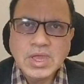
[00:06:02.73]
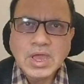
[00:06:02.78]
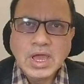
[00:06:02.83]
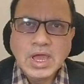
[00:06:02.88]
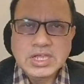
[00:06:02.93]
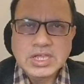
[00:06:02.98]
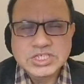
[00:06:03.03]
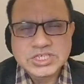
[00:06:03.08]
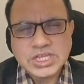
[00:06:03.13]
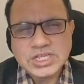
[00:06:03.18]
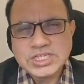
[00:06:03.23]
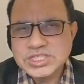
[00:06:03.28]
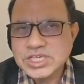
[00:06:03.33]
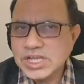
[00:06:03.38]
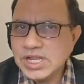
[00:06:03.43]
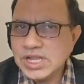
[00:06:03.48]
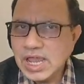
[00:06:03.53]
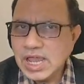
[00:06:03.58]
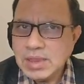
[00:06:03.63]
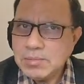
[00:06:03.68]
A stitch
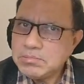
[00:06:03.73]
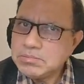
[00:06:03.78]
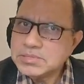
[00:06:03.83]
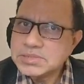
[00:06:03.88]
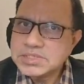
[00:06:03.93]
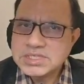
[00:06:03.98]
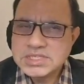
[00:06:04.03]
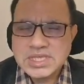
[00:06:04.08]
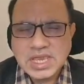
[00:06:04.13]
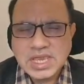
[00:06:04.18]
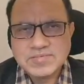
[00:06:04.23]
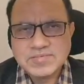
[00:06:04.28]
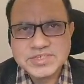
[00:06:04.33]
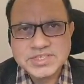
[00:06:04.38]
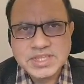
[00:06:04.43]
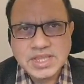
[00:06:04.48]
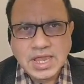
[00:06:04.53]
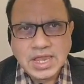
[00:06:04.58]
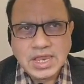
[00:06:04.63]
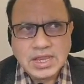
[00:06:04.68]
in time saves
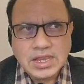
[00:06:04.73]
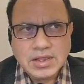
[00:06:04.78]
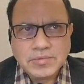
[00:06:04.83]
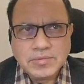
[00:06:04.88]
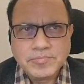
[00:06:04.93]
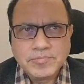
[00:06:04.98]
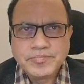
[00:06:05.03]
9.